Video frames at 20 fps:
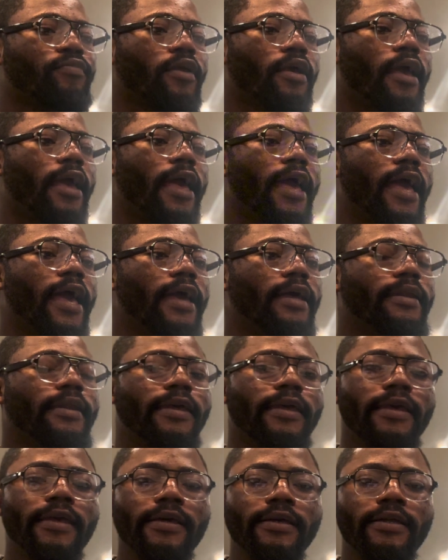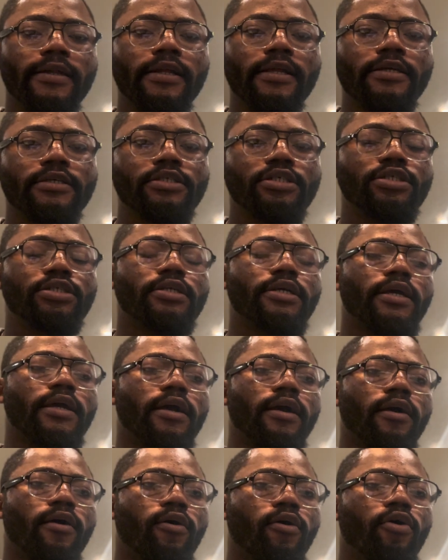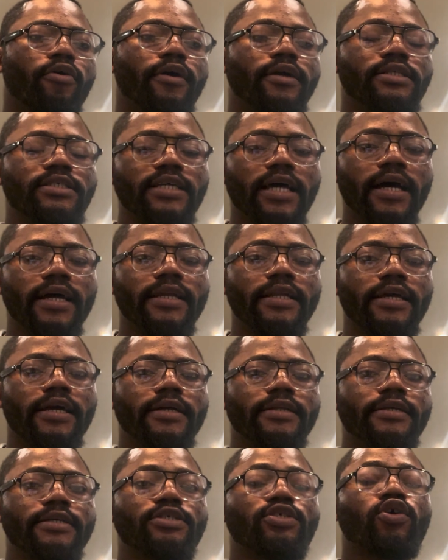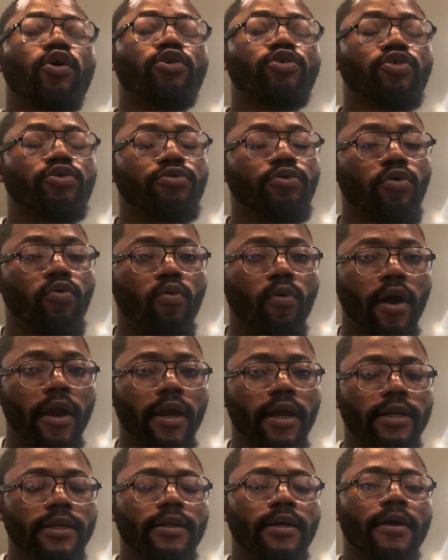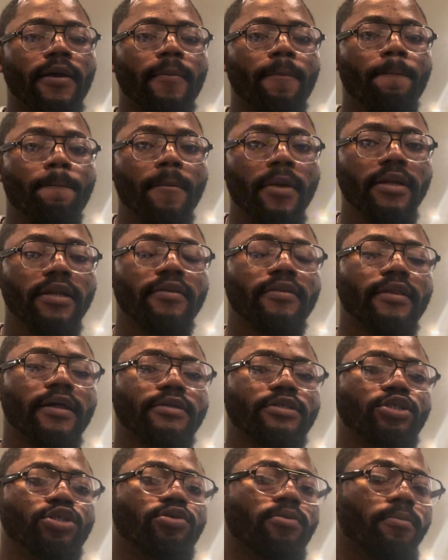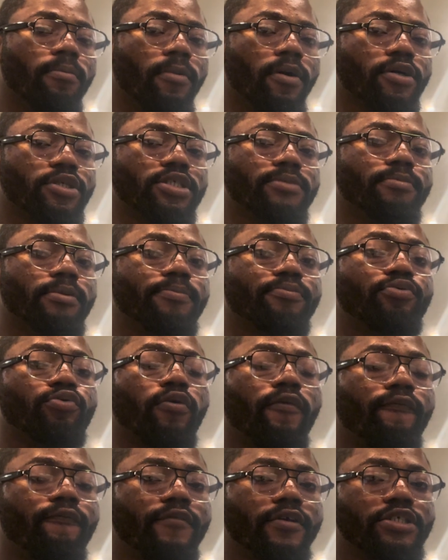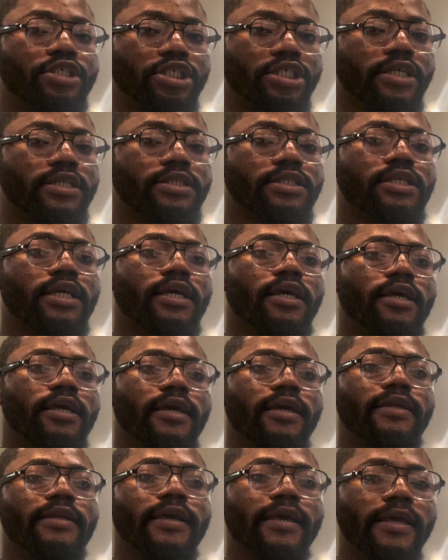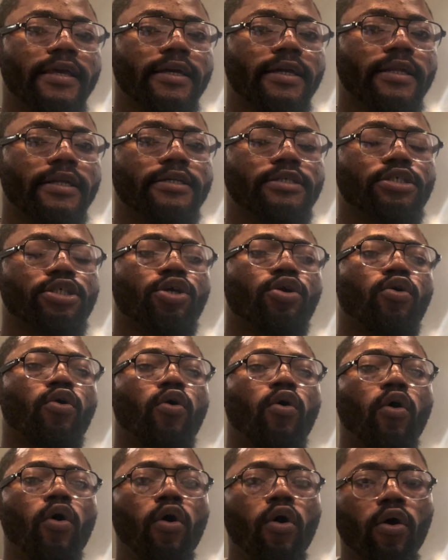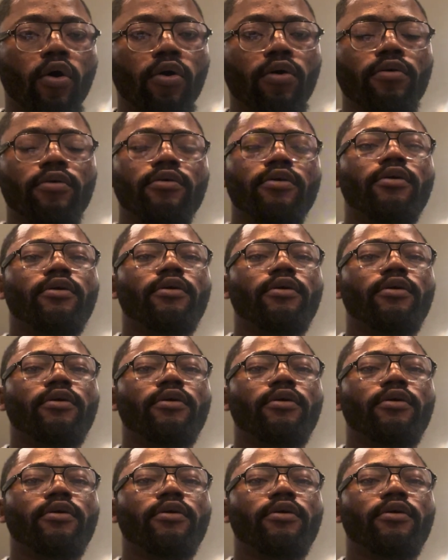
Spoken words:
And English or Italian is also required, meaning that you must be proficient in English or